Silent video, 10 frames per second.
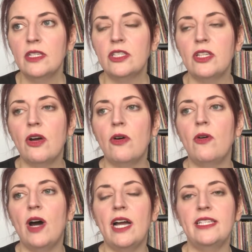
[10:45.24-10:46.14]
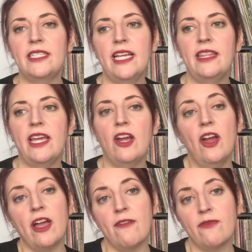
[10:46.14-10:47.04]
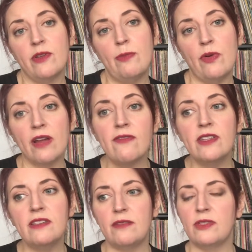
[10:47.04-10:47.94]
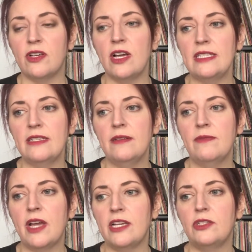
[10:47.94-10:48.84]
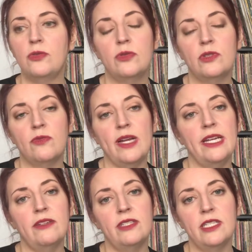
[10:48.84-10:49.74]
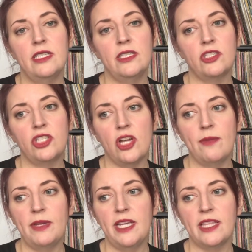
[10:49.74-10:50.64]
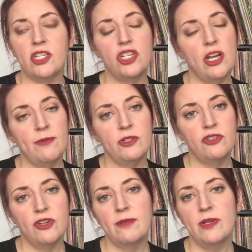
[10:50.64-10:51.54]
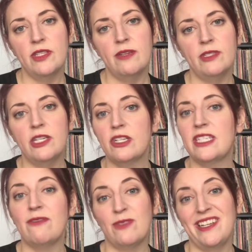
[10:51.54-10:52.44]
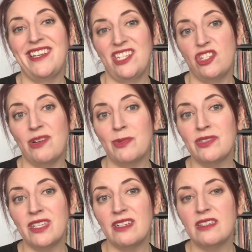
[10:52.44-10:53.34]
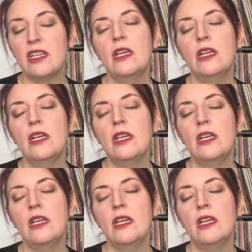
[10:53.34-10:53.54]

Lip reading: So I stayed there. I got a free breakfast. It was awesome. Kind of tooled around, did a little shopping at the Shoppers Drug Mart that was there because they have really nice shoppers there.